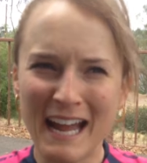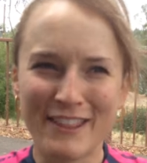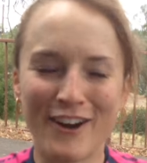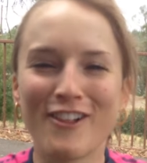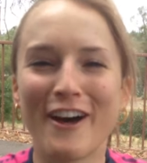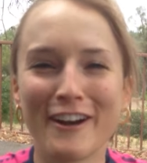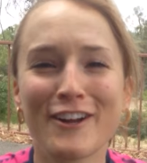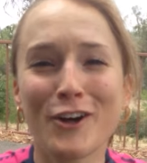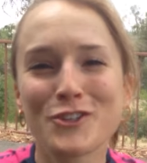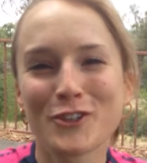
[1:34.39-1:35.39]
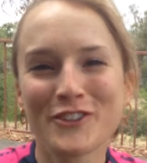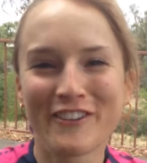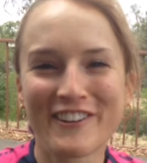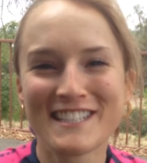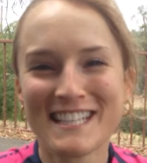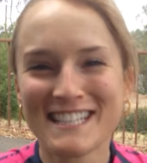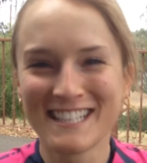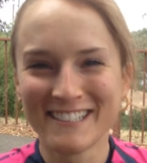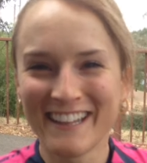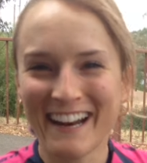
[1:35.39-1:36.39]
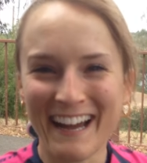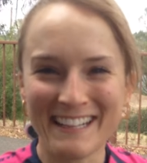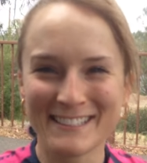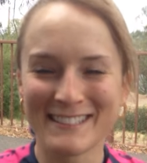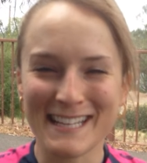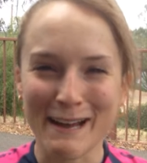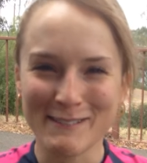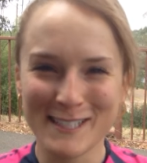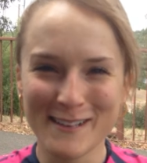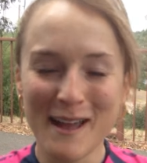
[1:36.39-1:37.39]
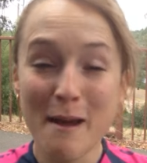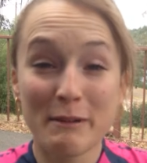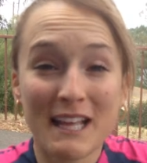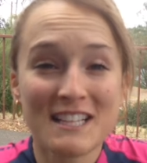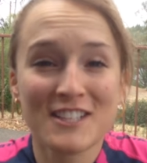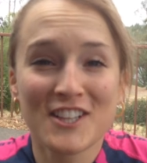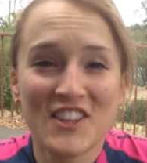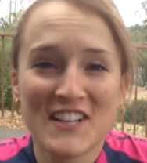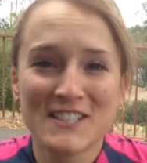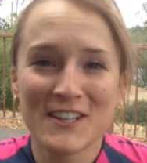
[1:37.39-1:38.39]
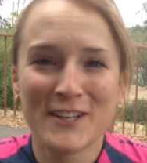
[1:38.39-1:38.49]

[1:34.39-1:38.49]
and there are a lot of cultural differences too that I had to adapt to, but that's a good thing too.